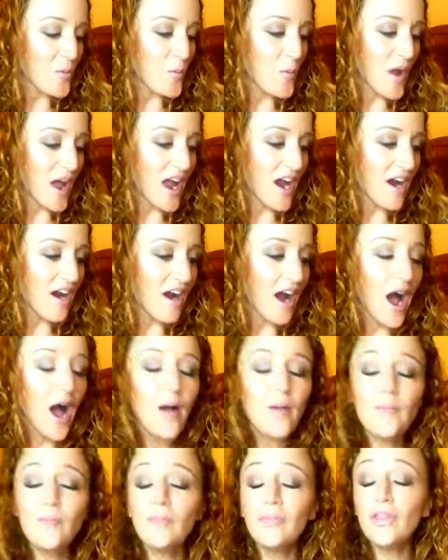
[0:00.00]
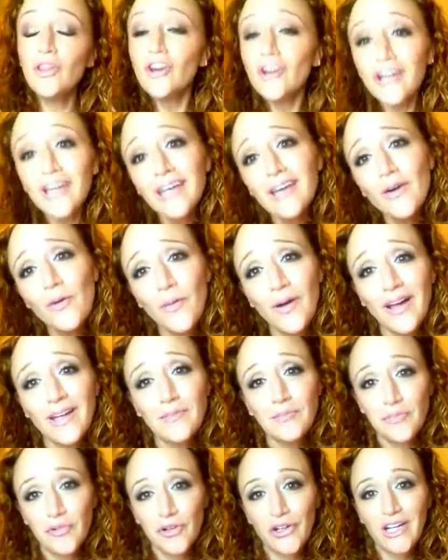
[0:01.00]
Where I'm looking
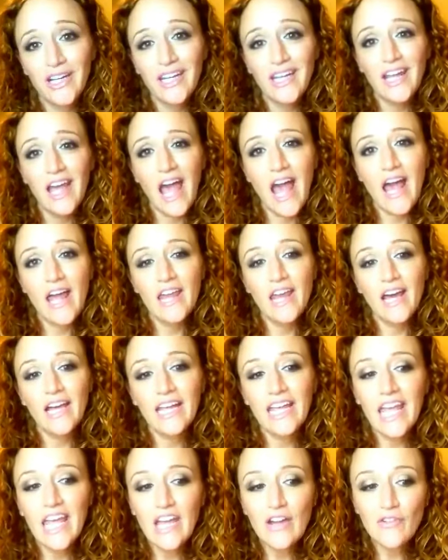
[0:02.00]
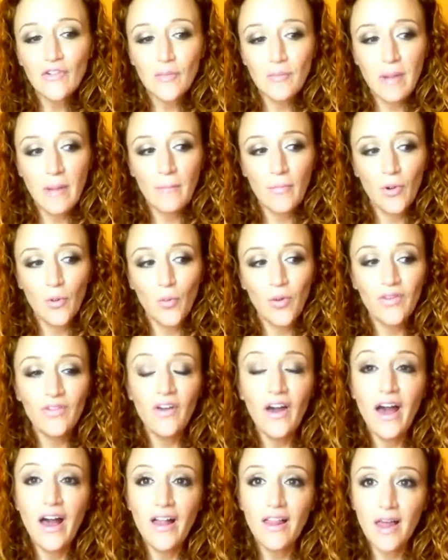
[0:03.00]
quite pretty and I can't remember what
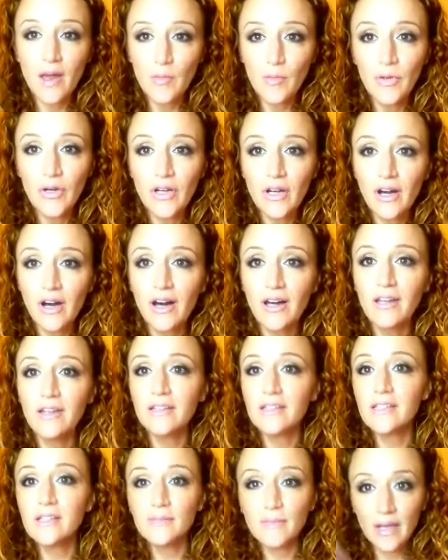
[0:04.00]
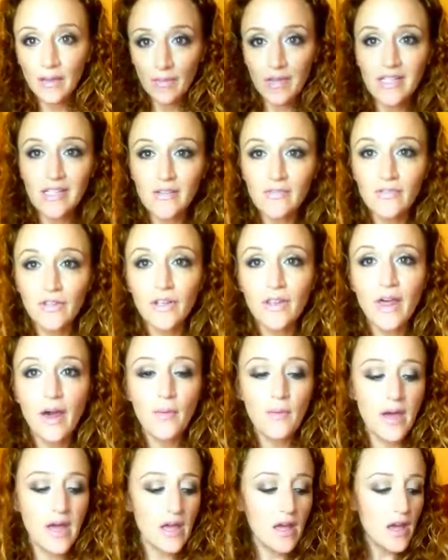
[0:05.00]
the hell I put on to make myself look
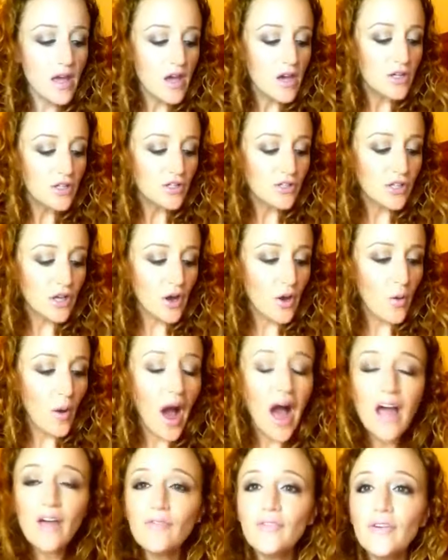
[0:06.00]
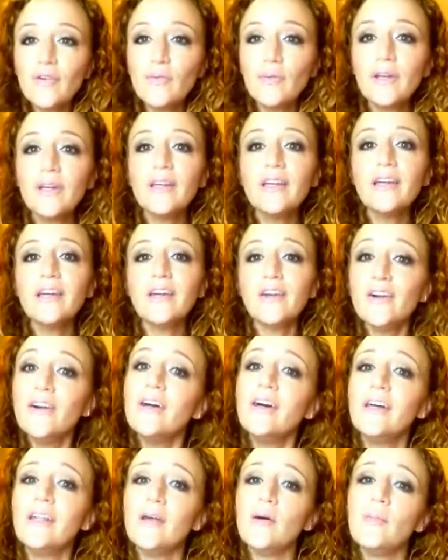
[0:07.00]
that way. So I feel really
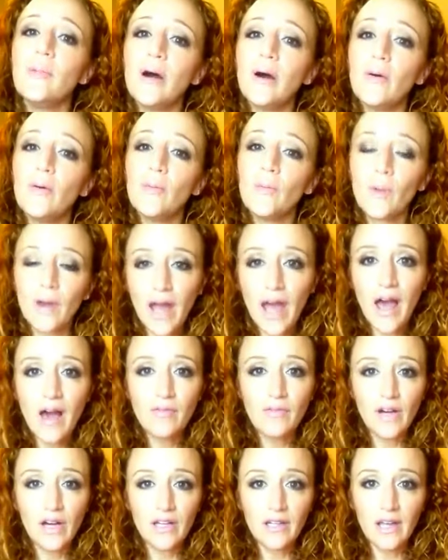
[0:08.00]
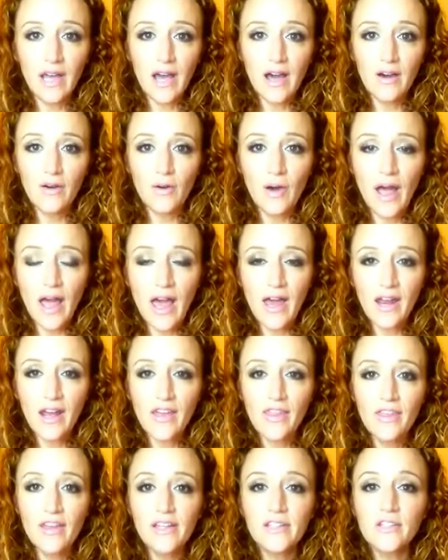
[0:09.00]
good about what I have on now, and
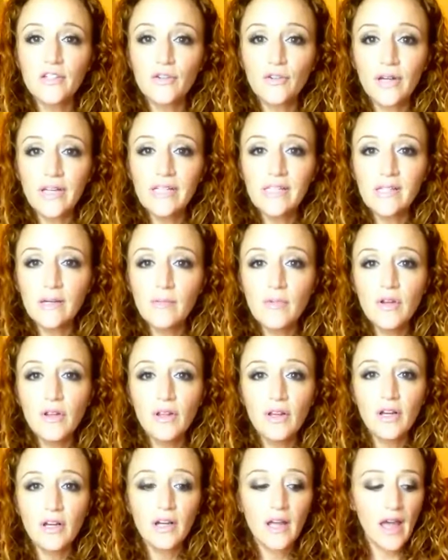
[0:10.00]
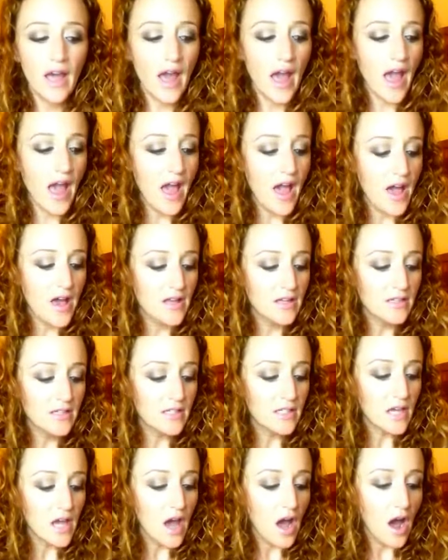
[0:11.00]
I think it's a great summer look,
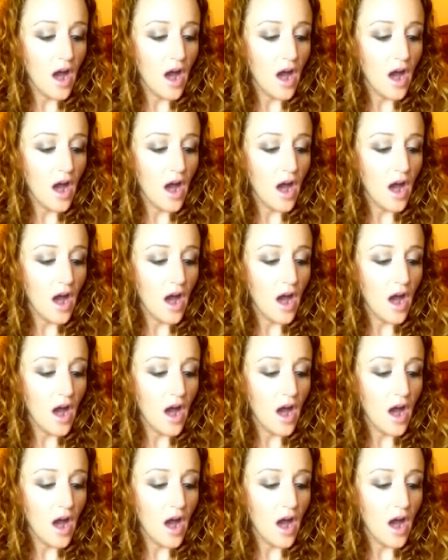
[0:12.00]
and